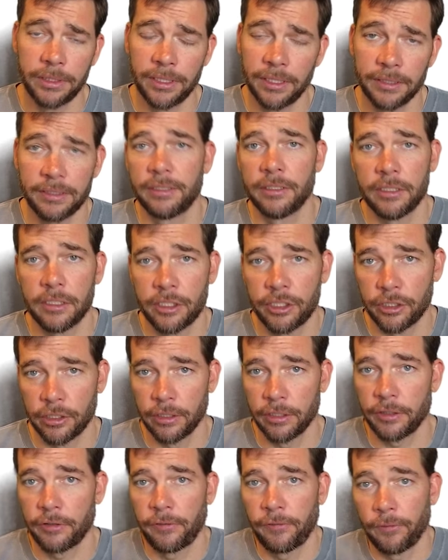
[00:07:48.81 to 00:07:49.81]
It doesn't
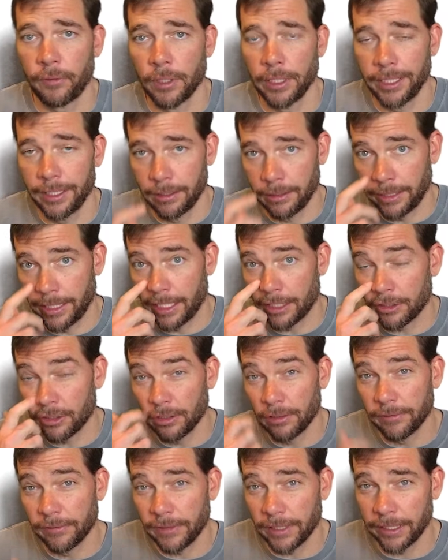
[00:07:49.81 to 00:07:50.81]
search for
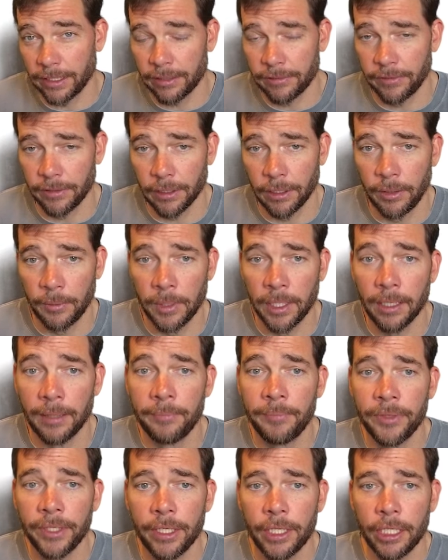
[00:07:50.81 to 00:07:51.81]
international flights very well.